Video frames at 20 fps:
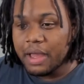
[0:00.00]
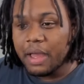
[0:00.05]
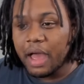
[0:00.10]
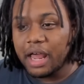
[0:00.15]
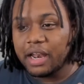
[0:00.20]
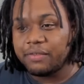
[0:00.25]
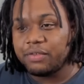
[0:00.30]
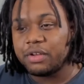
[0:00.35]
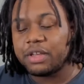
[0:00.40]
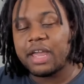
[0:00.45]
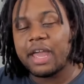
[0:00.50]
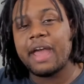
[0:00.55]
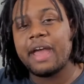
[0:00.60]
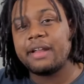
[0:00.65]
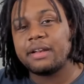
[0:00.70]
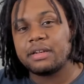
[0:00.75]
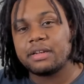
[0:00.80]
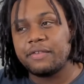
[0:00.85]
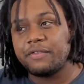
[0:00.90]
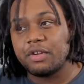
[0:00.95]
And if you
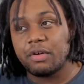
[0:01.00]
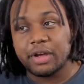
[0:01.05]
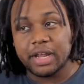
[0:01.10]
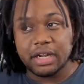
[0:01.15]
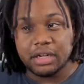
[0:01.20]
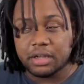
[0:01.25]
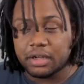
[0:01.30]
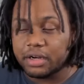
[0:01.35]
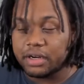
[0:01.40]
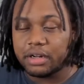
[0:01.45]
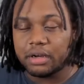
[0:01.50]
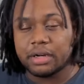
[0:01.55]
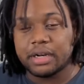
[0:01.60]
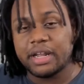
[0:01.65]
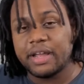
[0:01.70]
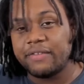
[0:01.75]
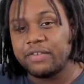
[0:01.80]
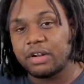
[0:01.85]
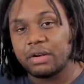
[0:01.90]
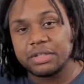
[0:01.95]
don't get alerted on it,
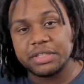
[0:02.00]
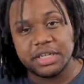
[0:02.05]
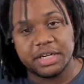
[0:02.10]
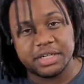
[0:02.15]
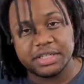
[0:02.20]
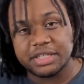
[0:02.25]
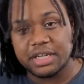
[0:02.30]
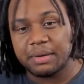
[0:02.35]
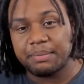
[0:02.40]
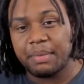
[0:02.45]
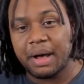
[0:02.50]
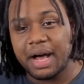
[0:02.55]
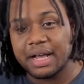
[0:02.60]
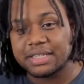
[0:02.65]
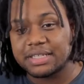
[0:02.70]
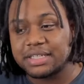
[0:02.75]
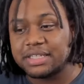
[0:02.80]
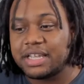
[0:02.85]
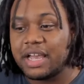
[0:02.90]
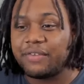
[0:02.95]
if you don't see any sub
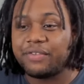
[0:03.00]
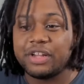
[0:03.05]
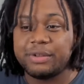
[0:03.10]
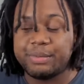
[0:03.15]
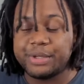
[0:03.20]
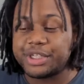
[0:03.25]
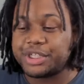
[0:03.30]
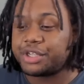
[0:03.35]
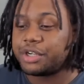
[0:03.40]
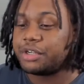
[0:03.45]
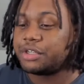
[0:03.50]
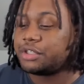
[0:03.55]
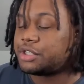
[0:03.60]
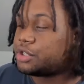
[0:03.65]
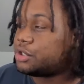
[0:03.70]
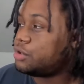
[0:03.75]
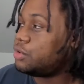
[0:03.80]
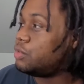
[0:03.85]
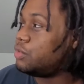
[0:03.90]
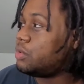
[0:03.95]
boxes, definitely be sure
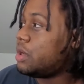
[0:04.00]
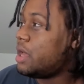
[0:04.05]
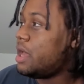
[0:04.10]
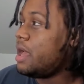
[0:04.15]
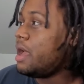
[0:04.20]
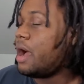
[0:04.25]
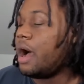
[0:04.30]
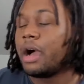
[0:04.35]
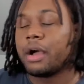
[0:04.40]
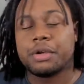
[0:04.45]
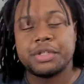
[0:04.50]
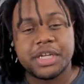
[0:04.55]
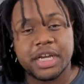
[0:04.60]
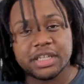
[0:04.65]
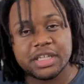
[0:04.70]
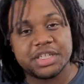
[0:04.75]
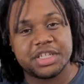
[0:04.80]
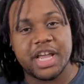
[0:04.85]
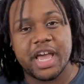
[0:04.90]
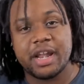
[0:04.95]
to go check
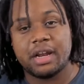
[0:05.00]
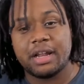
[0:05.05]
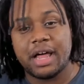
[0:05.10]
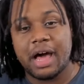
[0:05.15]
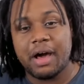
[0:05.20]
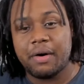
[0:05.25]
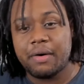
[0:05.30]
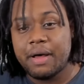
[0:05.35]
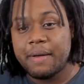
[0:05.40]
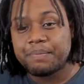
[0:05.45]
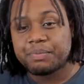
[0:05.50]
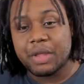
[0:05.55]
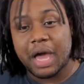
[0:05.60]
the channel out.